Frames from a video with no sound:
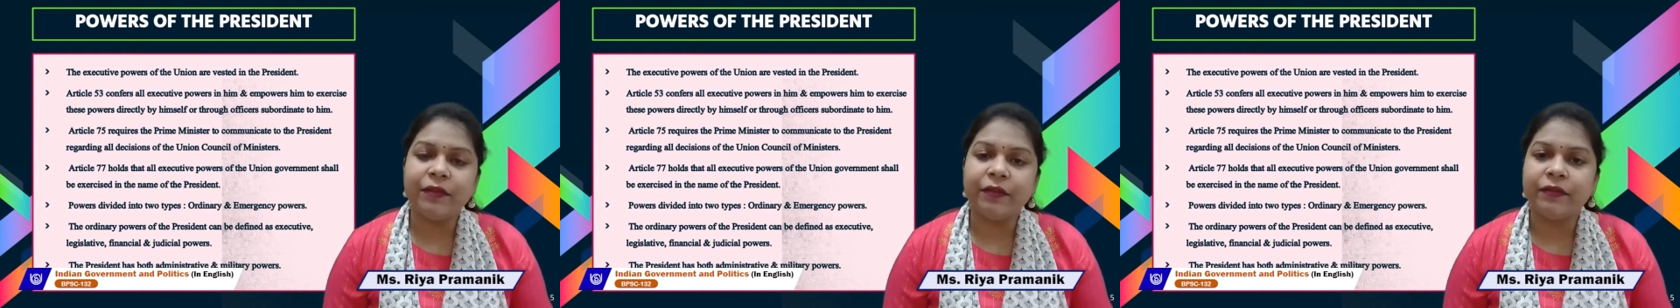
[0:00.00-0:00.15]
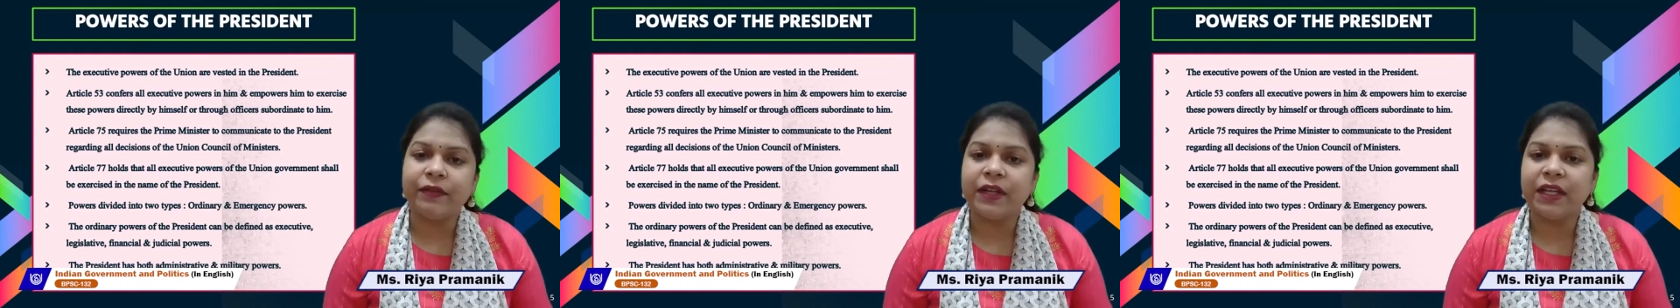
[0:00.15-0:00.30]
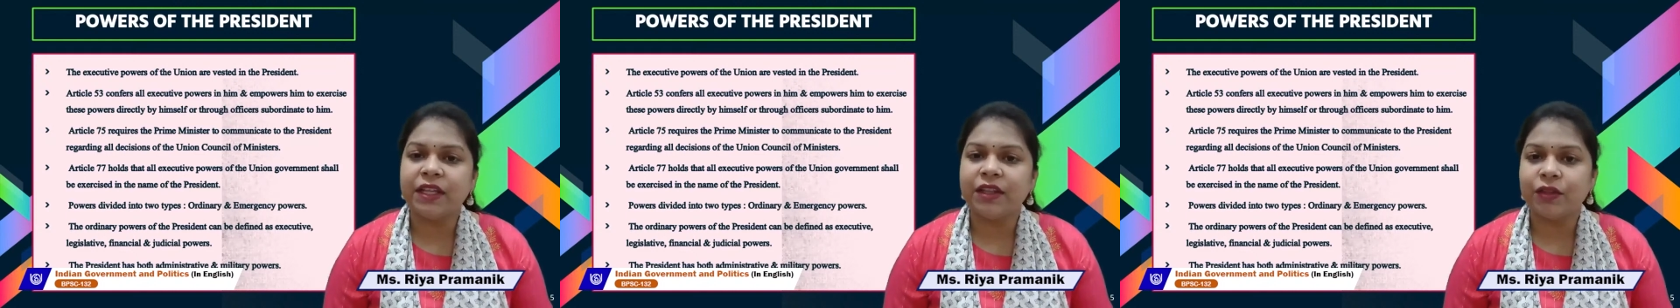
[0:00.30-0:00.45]

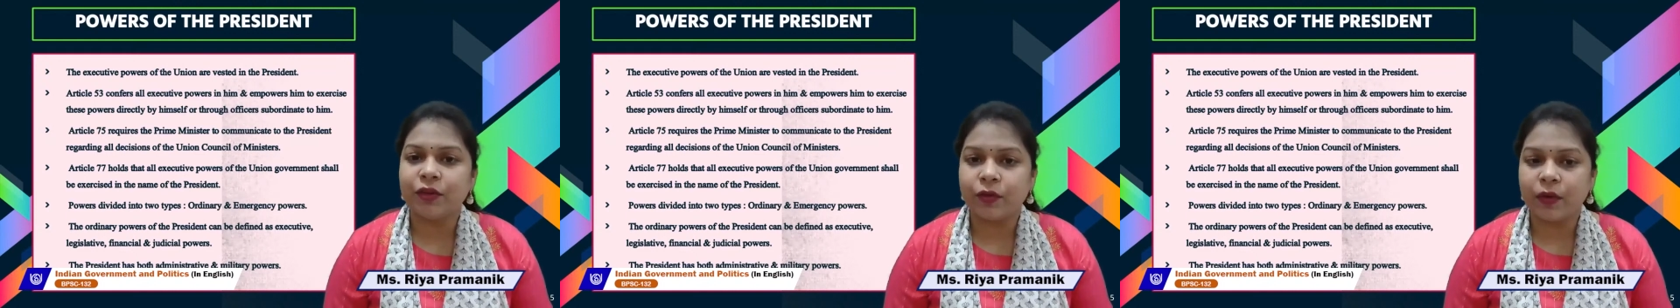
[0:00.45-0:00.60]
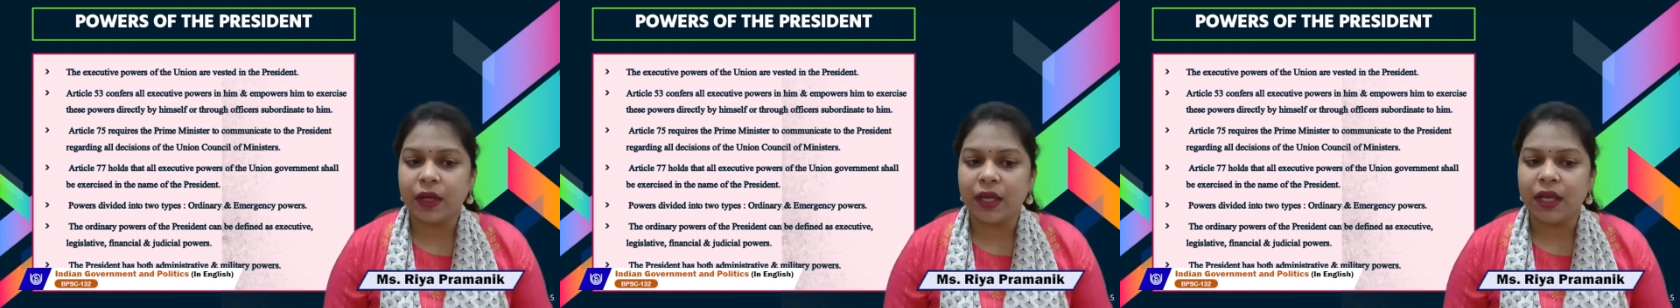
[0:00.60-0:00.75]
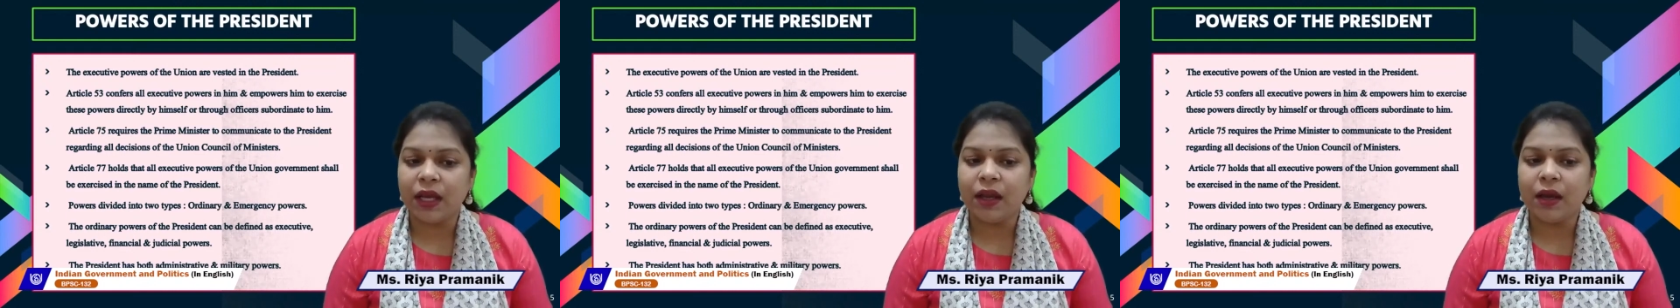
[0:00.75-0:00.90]

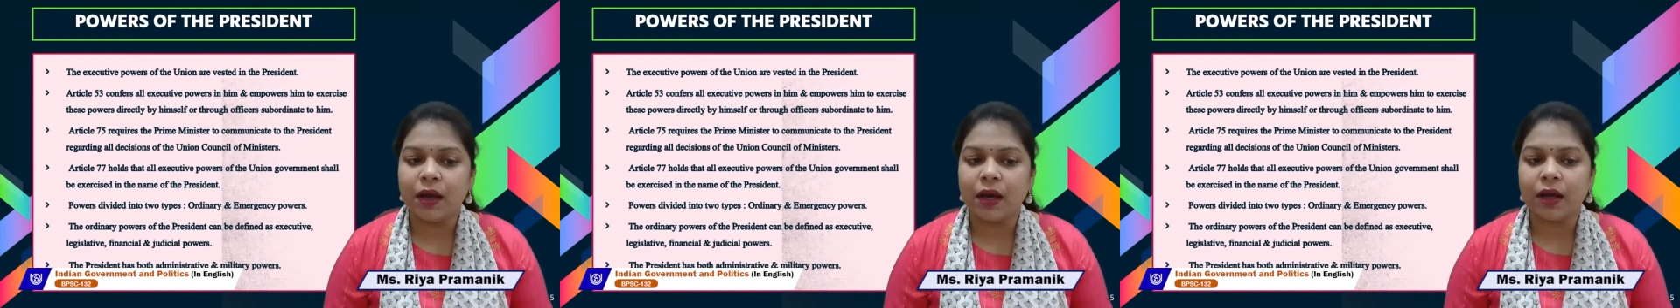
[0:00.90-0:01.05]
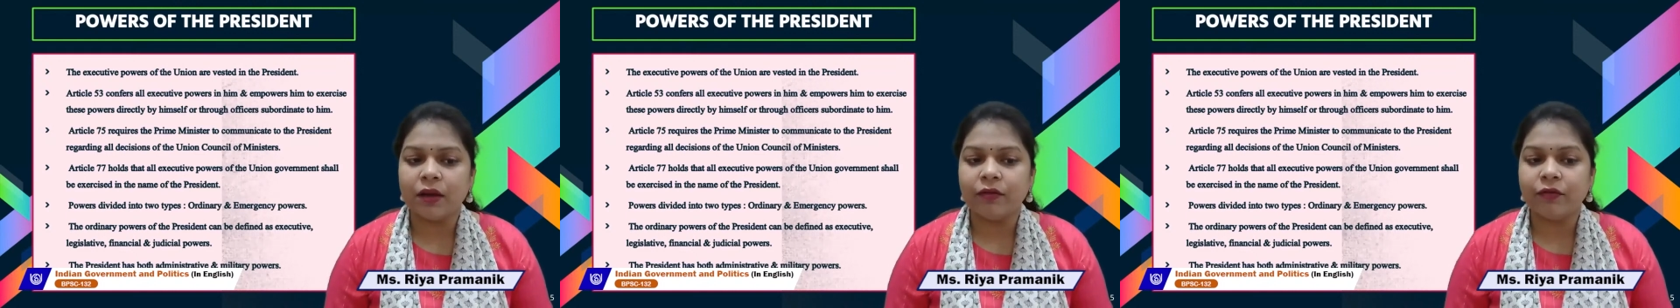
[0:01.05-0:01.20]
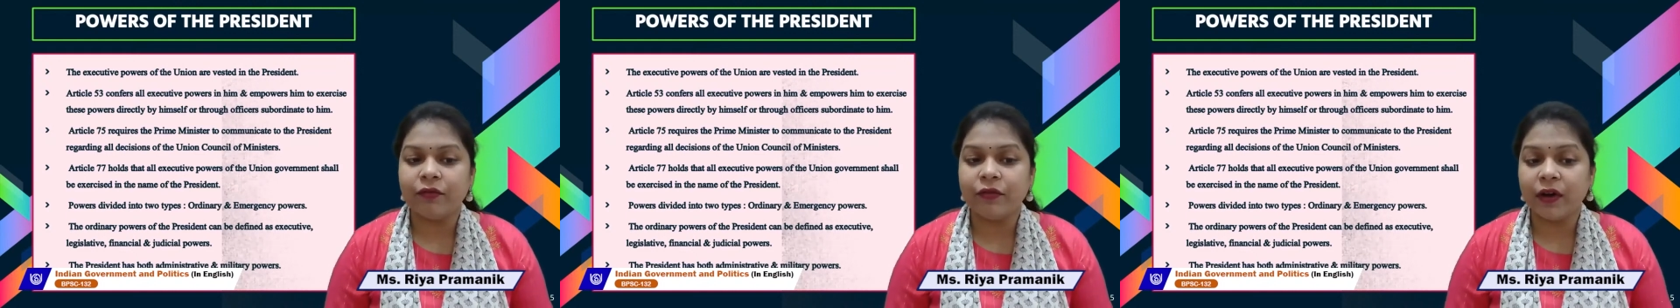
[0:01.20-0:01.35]
53
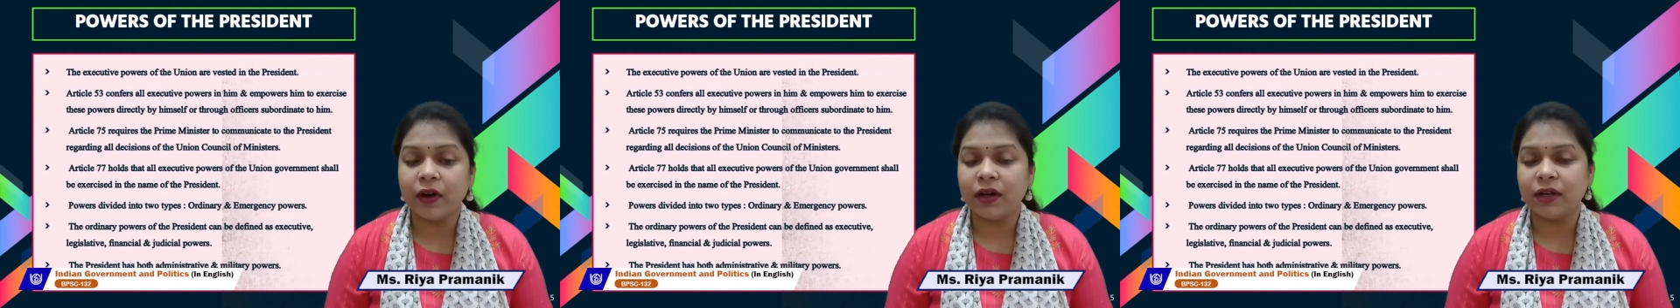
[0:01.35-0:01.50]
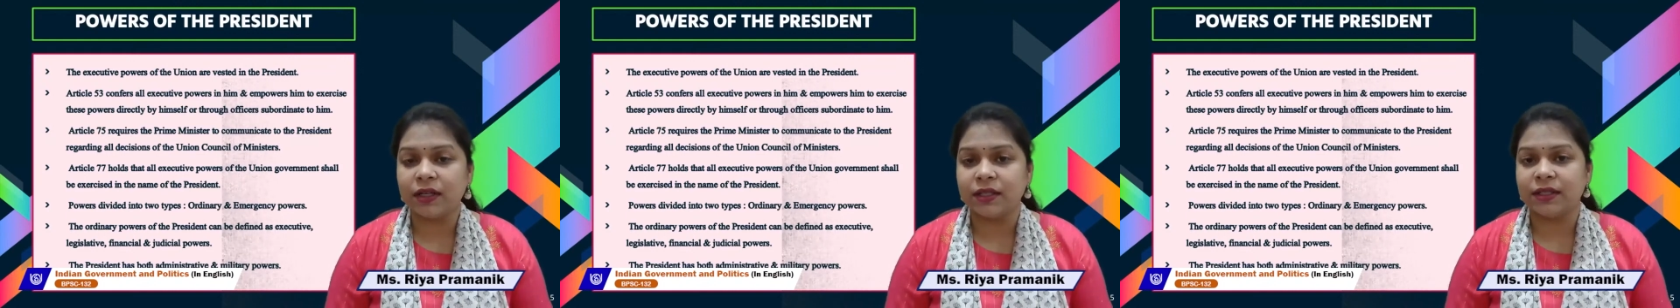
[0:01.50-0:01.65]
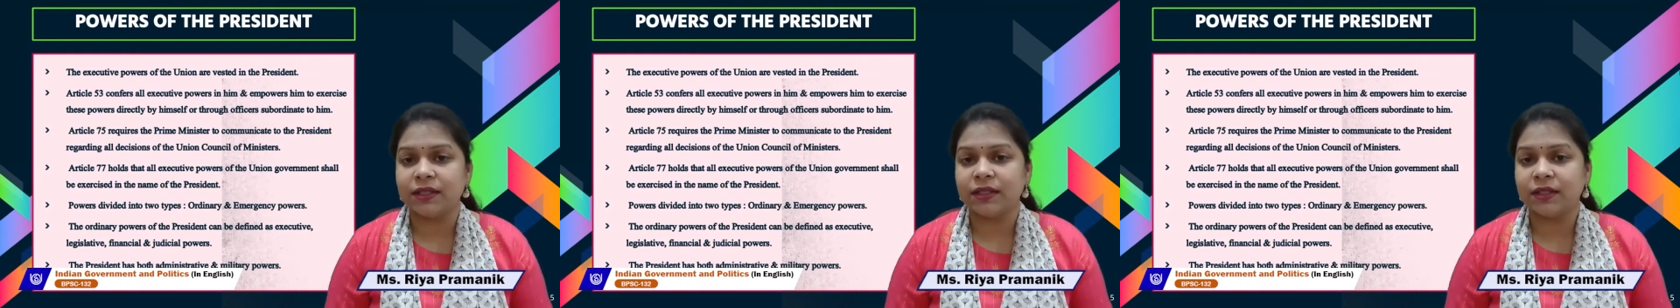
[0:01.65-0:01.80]

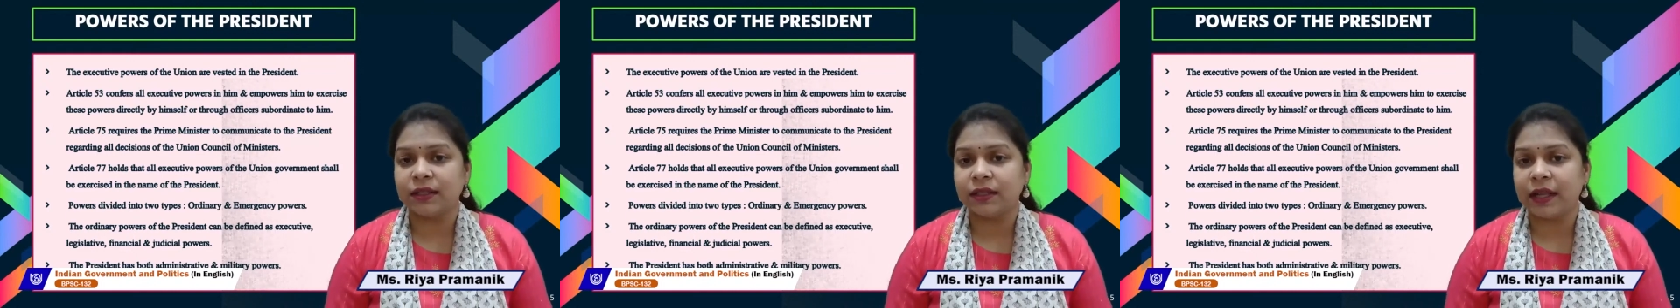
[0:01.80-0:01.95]
confers